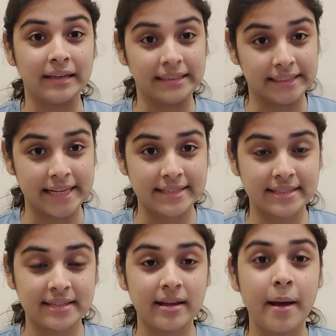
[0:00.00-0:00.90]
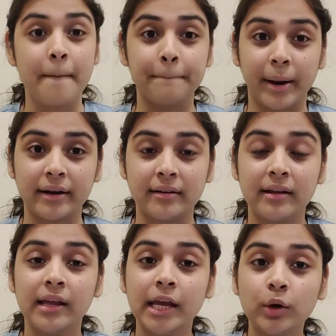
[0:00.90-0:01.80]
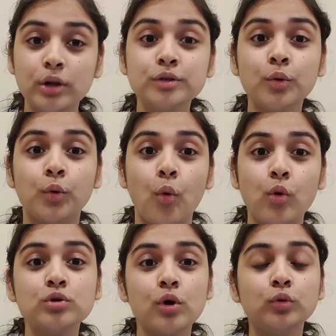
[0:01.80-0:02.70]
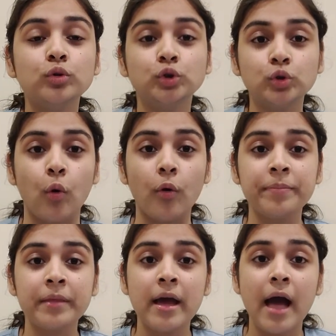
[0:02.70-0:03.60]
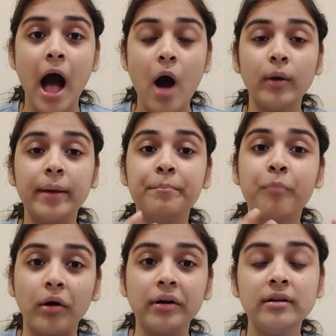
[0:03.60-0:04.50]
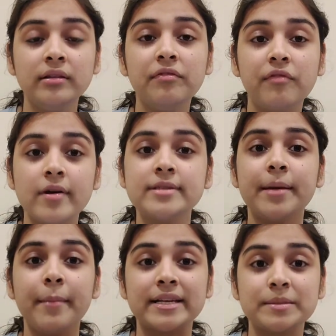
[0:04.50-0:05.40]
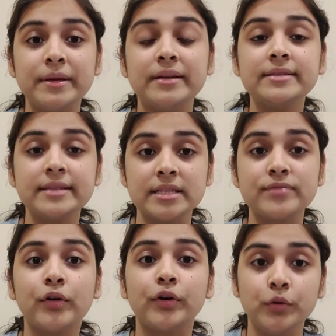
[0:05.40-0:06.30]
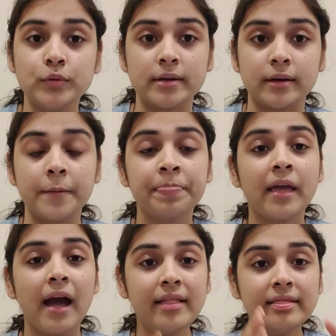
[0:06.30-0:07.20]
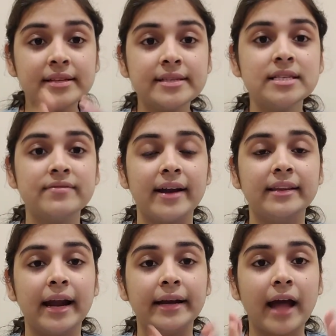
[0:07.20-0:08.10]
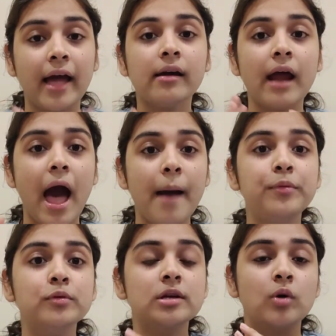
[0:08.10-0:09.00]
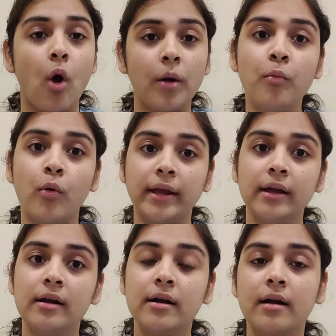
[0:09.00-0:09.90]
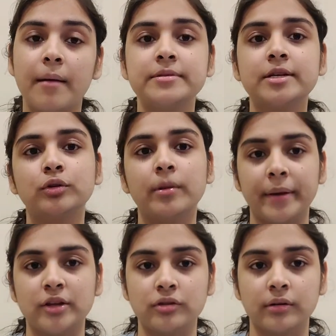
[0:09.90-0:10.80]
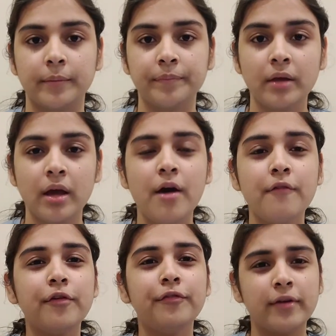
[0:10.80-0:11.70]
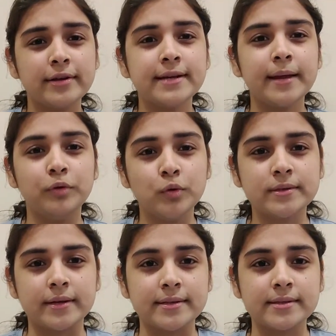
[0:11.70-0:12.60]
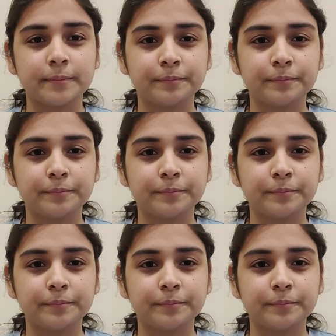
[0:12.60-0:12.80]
yes, but it also goes on to show how important the first time experience is for a user, and this is where the entire app user onboarding comes into the picture. For first time users,